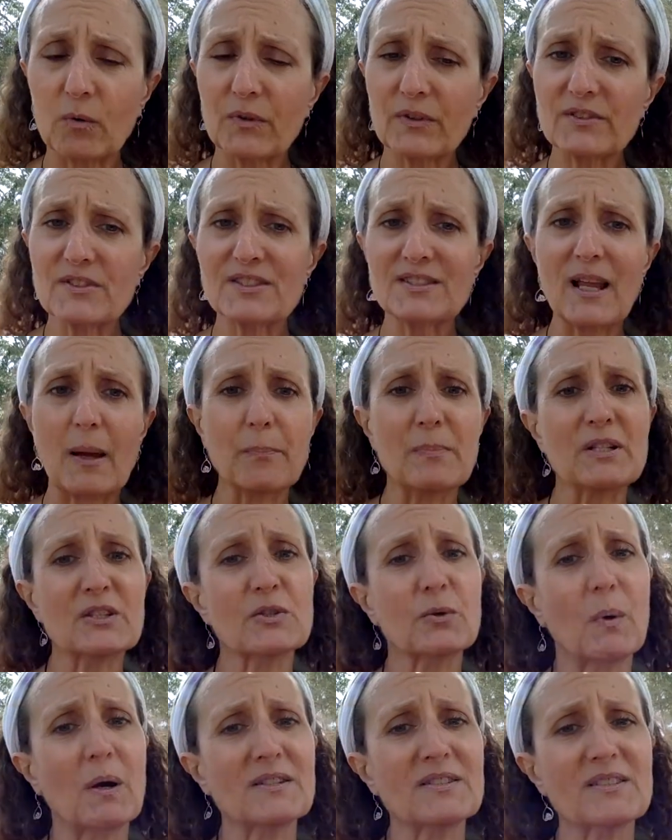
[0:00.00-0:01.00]
step
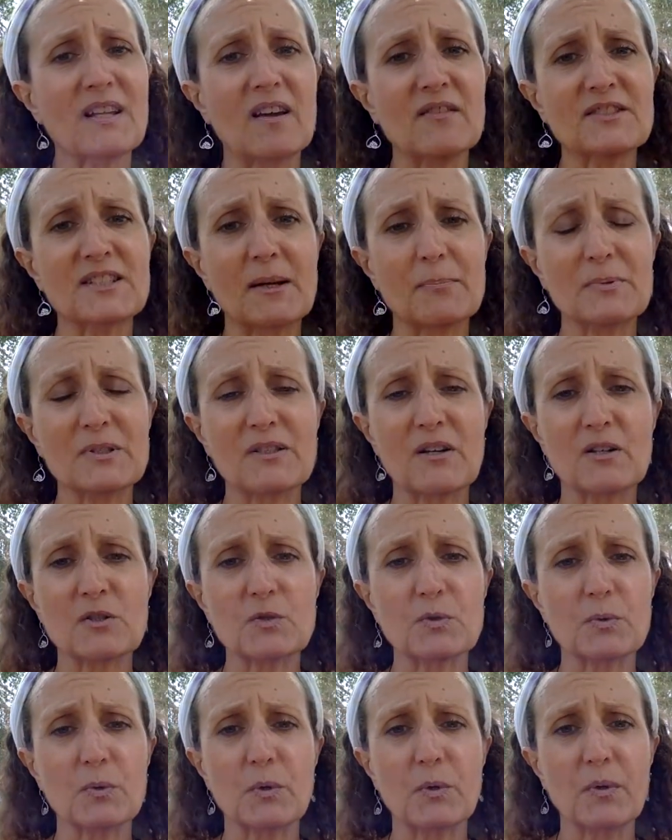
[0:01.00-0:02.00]
into ourselves, step into our
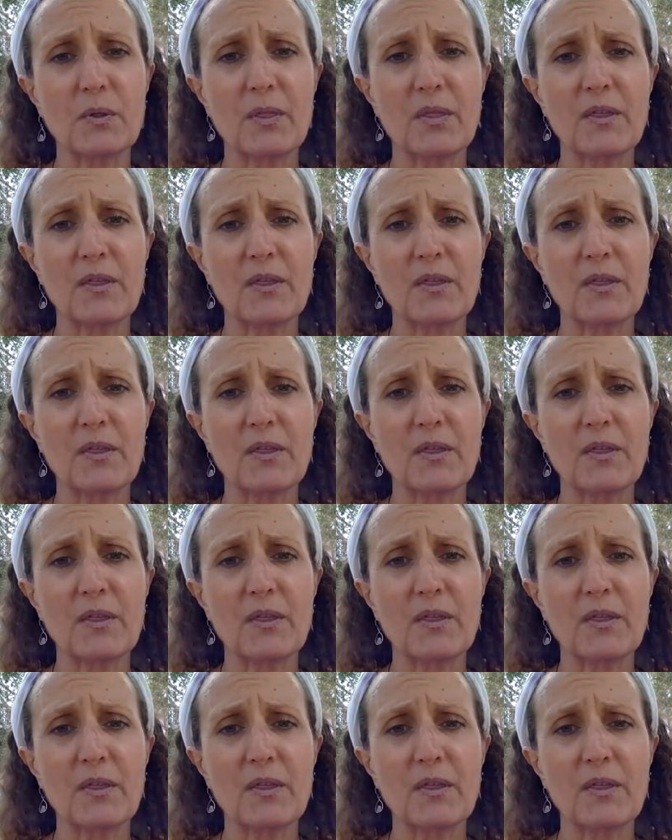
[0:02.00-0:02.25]
truth.